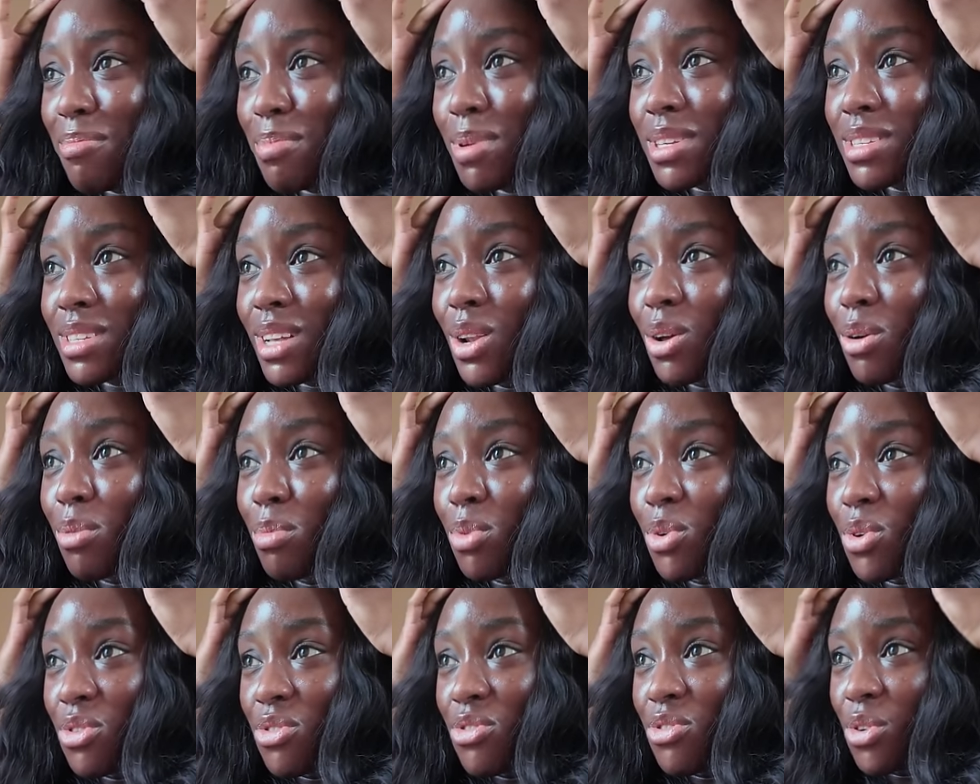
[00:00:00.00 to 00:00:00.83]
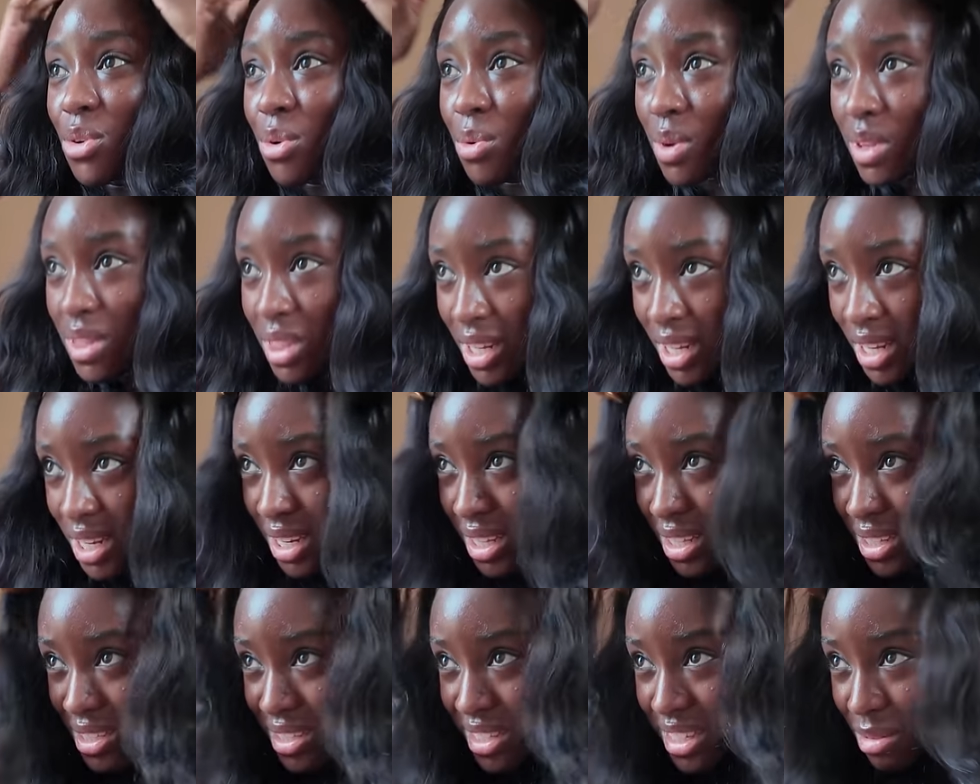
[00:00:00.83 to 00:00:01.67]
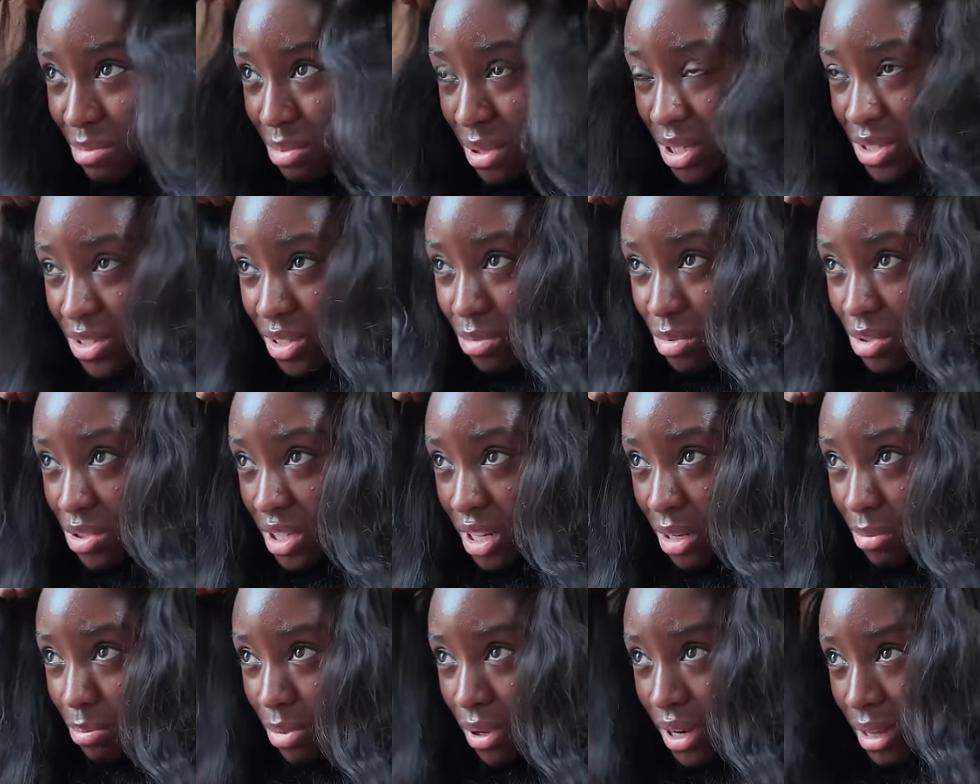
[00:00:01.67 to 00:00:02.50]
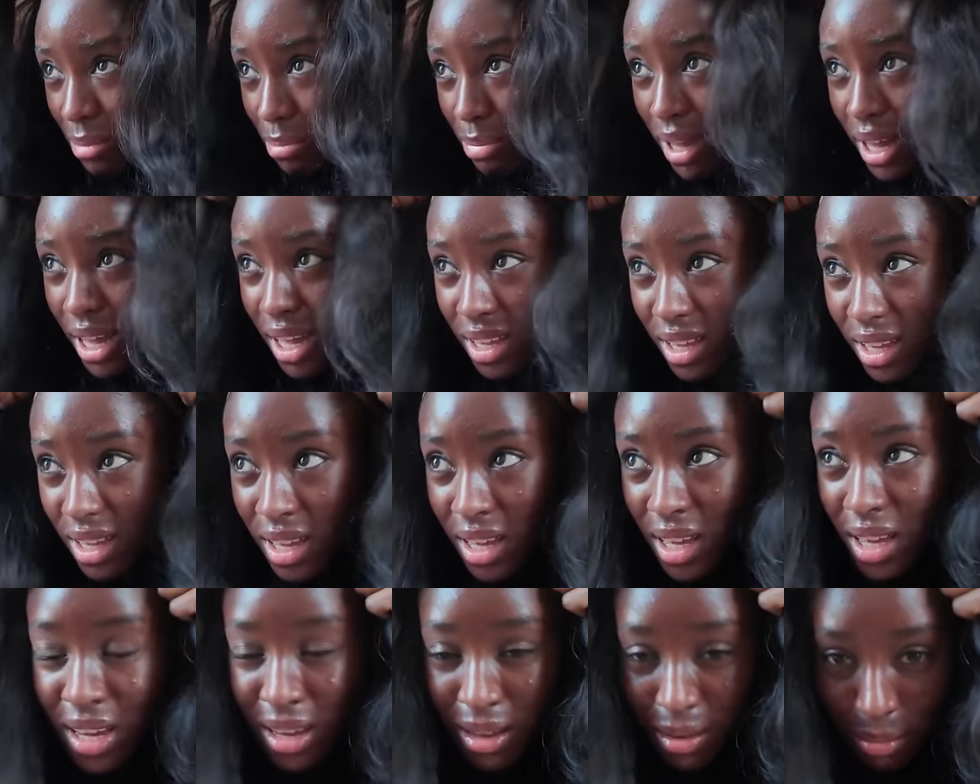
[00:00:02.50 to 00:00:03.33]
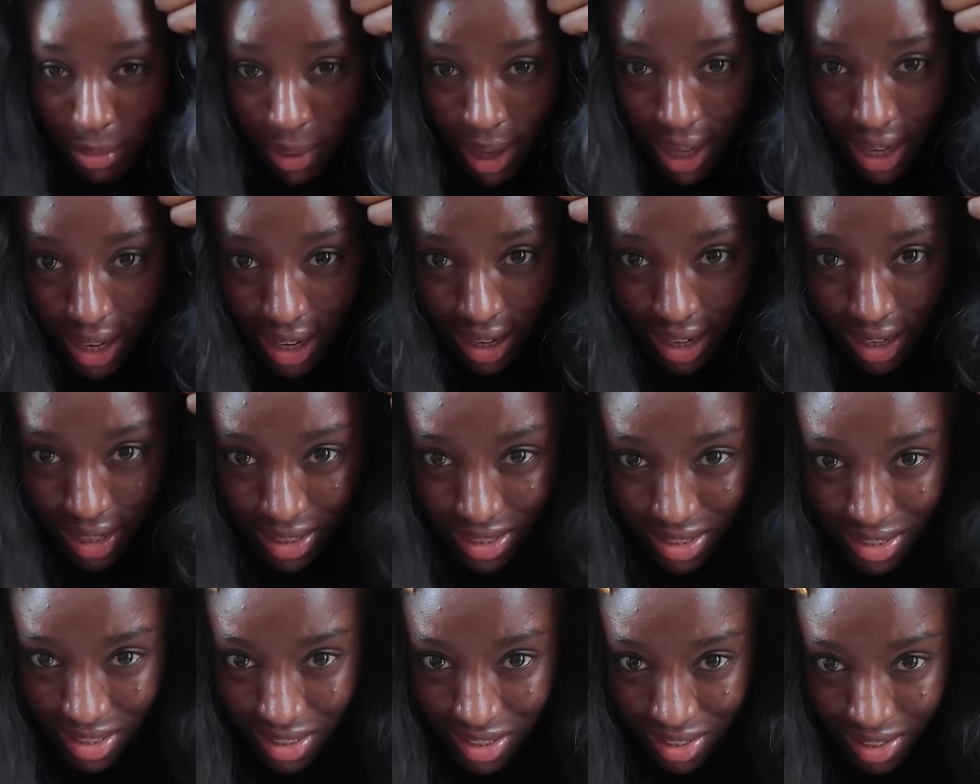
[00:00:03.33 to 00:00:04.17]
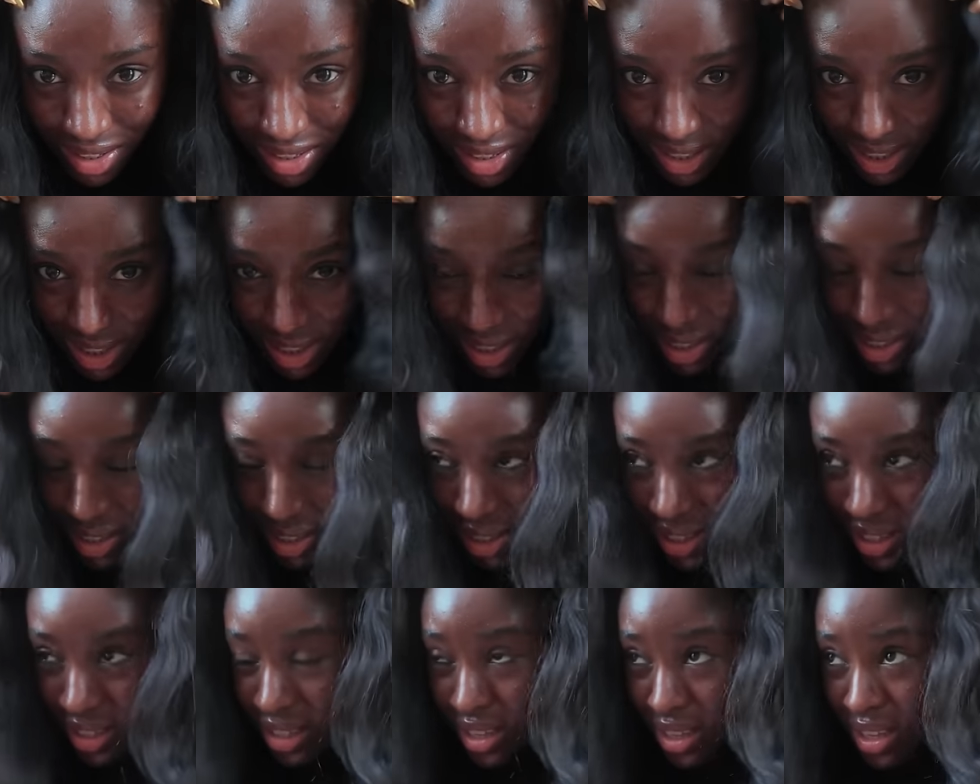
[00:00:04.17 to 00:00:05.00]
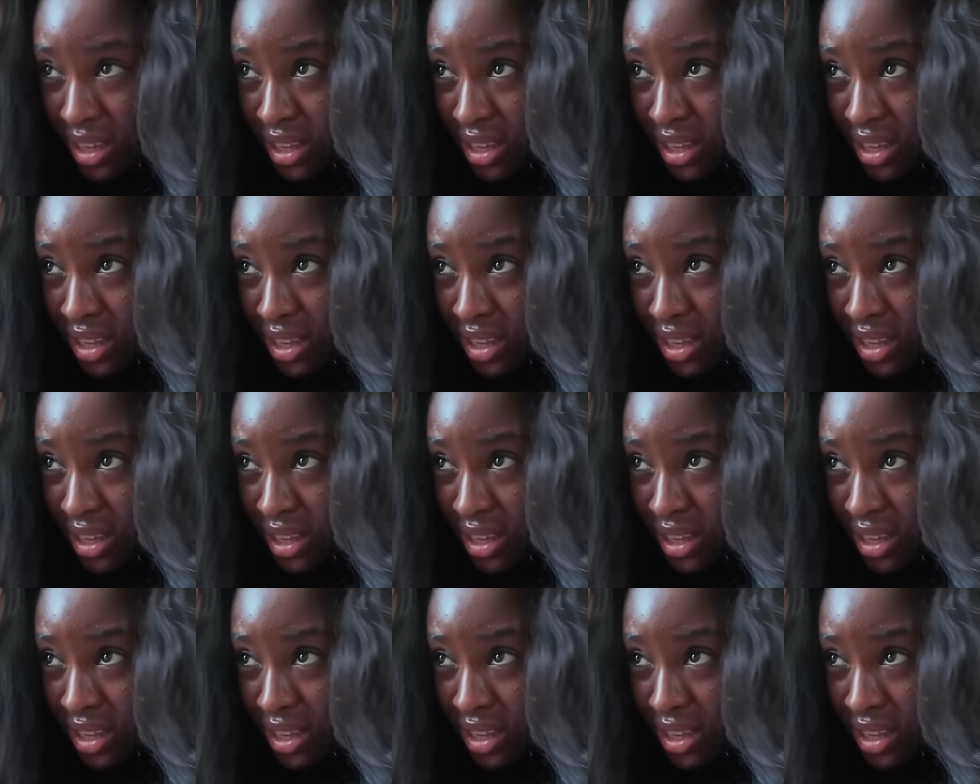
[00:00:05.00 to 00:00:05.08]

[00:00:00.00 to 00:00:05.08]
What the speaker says: is a lot more forward than it needs to be, so I'm just going to pull it back. My hairline starts here.